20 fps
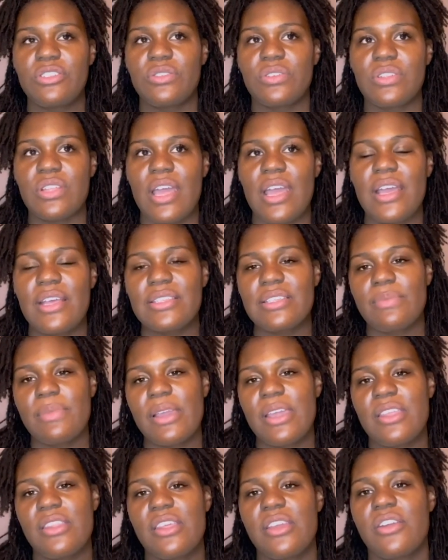that I had
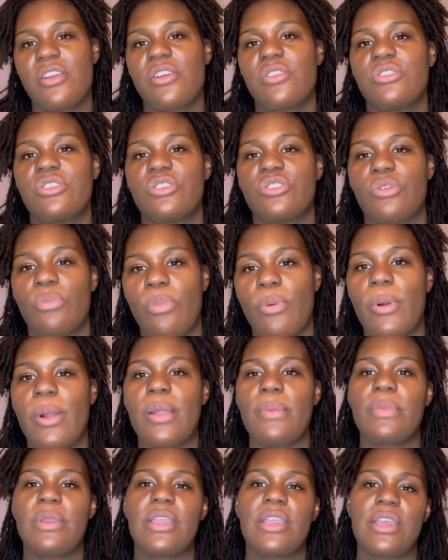somebody there to
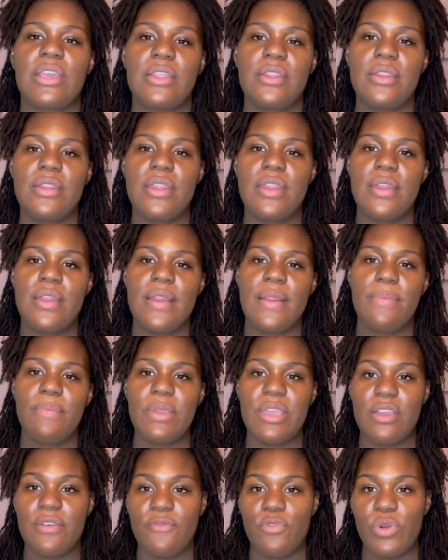support me and
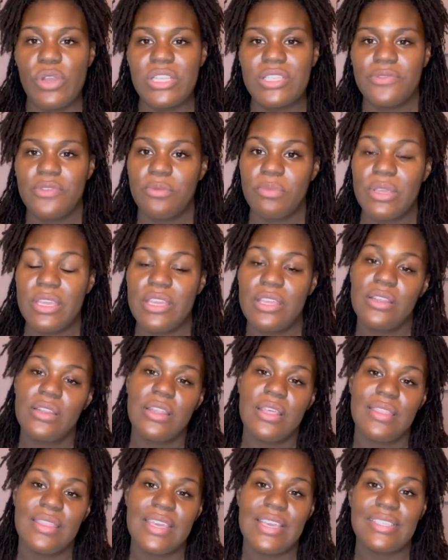be a voice for me and
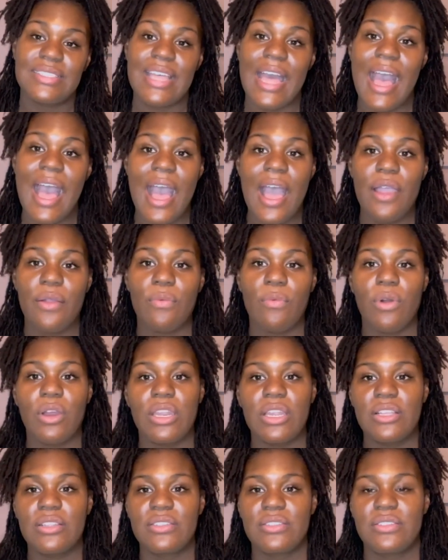the things that I
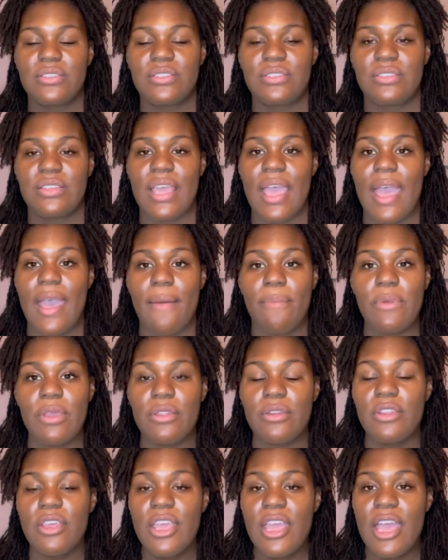wanted to
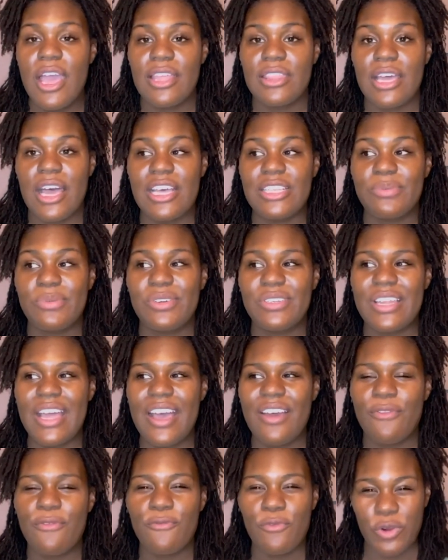happen at the hospital and
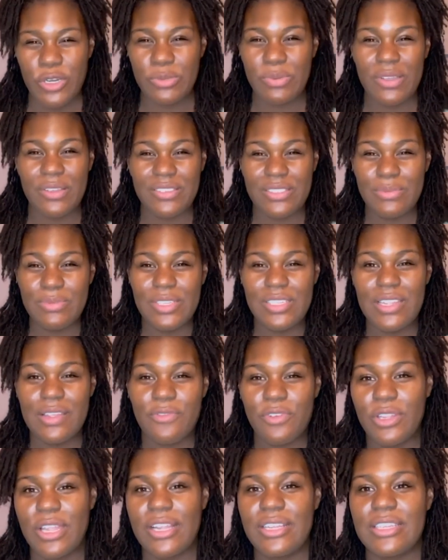not force me. Sometimes I
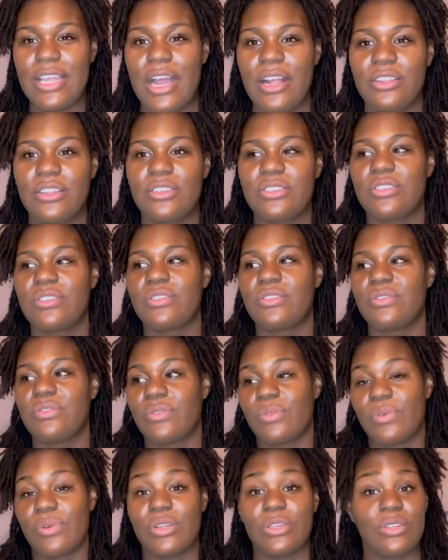feel like doctors
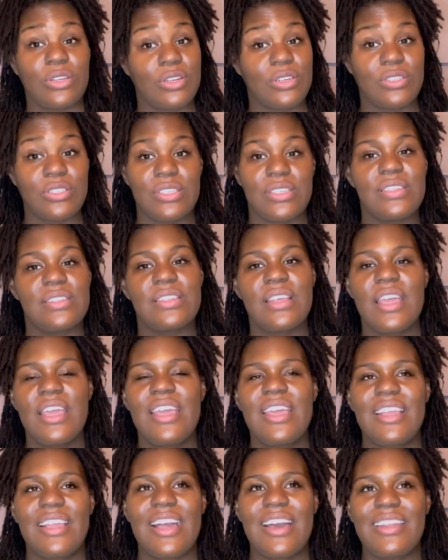or nurses
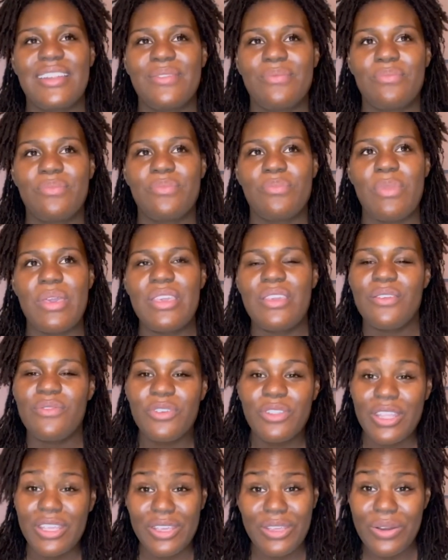kind of make you
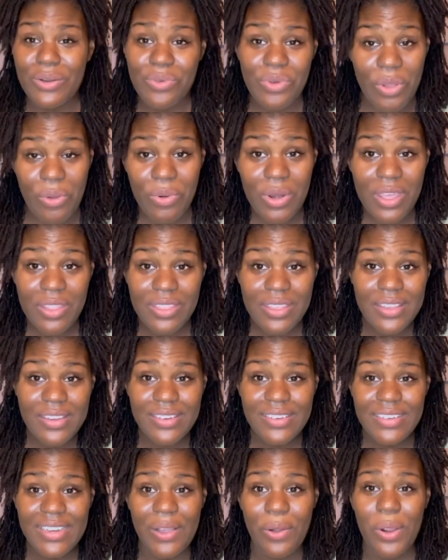feel like you don't know
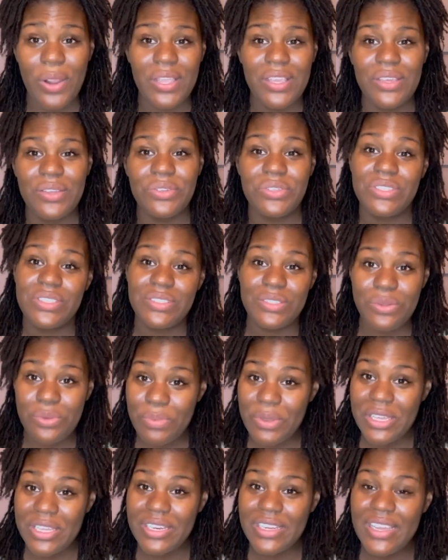nothing or you
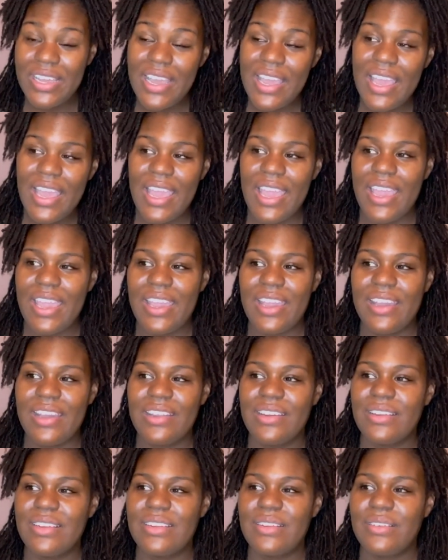stupid,
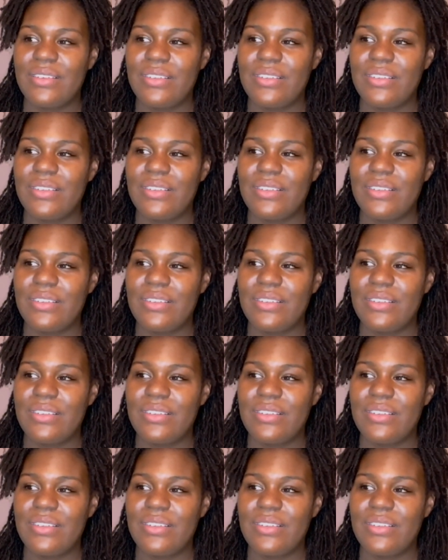and